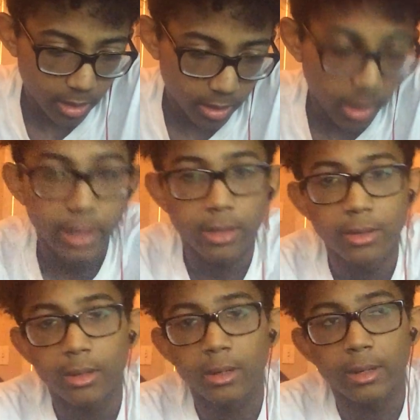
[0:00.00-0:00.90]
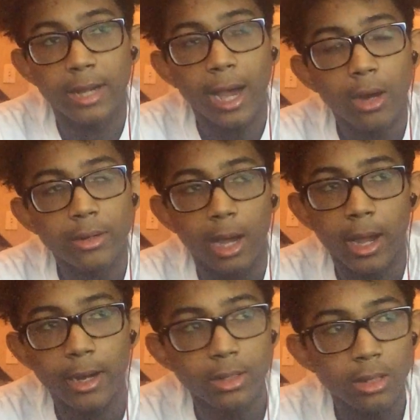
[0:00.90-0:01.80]
like you're not on a
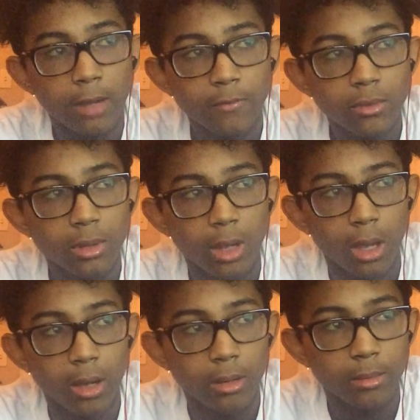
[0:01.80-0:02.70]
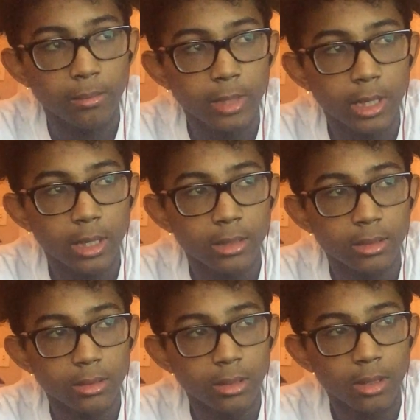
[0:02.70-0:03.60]
higher level,
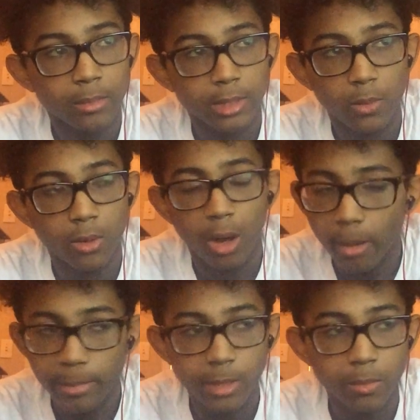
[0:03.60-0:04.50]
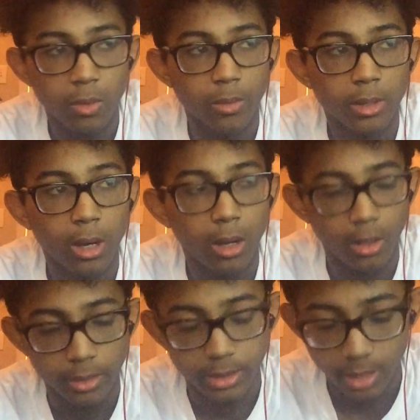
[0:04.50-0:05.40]
because you know what I'm saying, we're all people, we're all
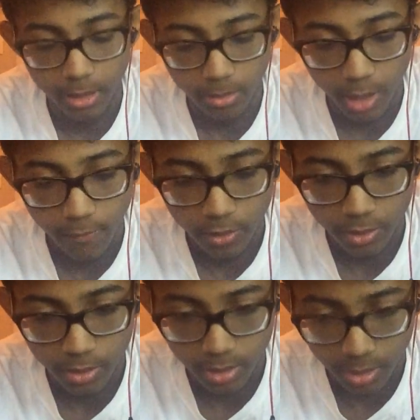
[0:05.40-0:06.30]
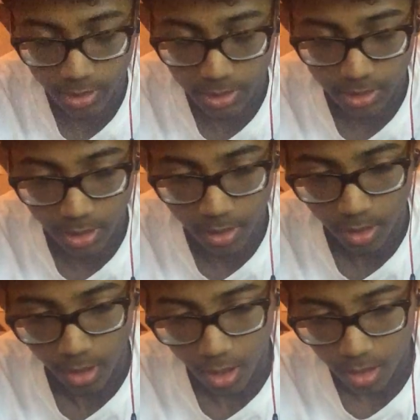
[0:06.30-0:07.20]
on the same level to a certain extent,
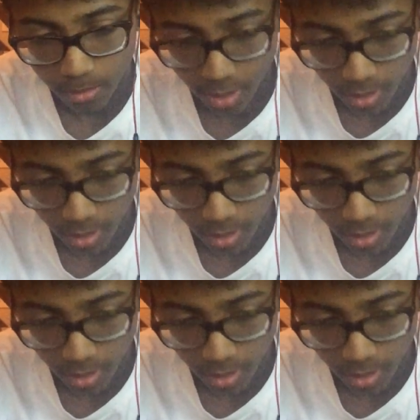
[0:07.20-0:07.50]
but